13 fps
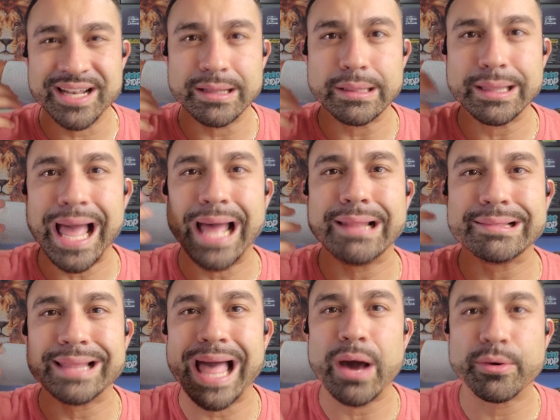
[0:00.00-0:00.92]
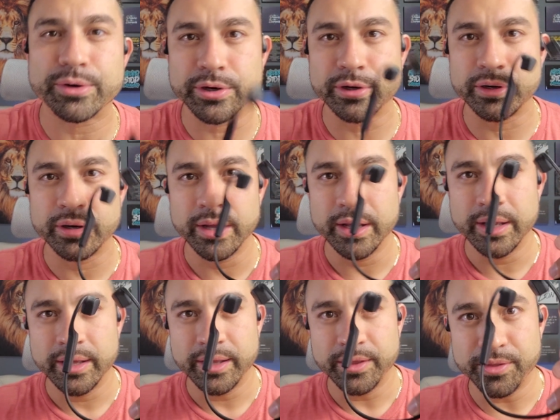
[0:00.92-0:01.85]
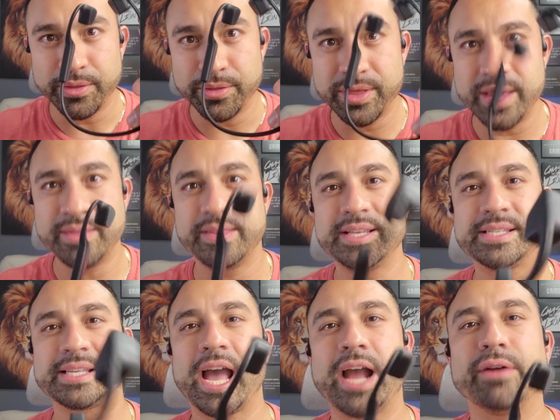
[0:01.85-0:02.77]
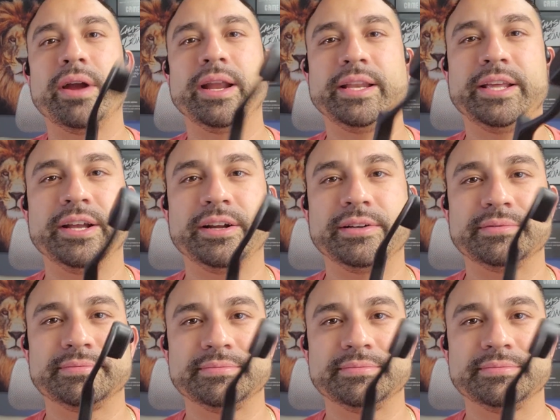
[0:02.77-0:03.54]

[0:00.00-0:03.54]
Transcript: a lot louder than this guy right here.